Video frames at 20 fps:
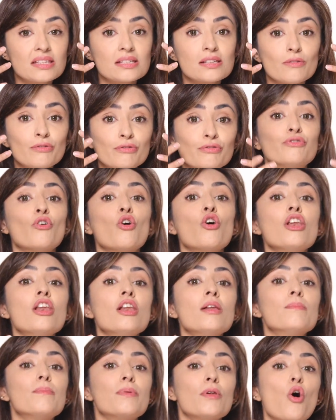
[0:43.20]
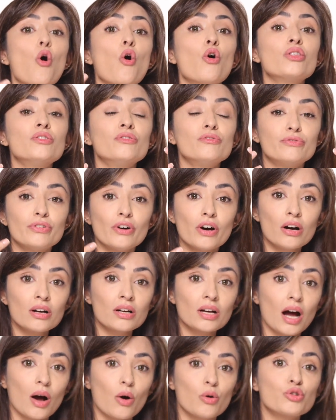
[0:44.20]
gets a full-blown
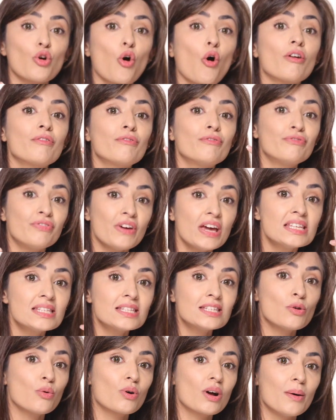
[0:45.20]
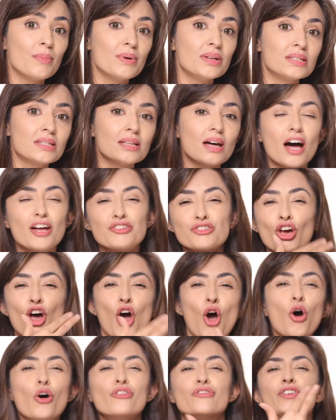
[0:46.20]
workout or face yoga massage
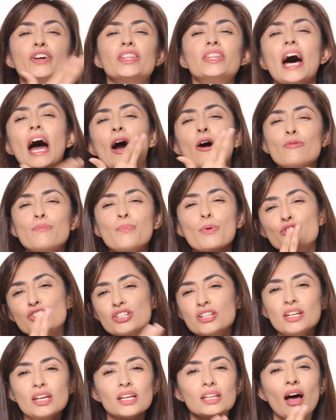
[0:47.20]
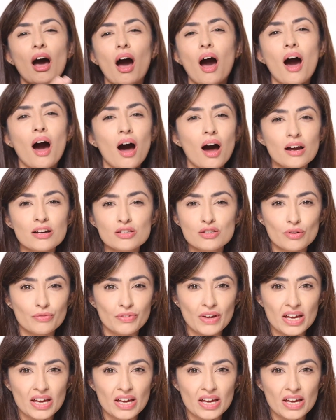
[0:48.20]
without putting in hours of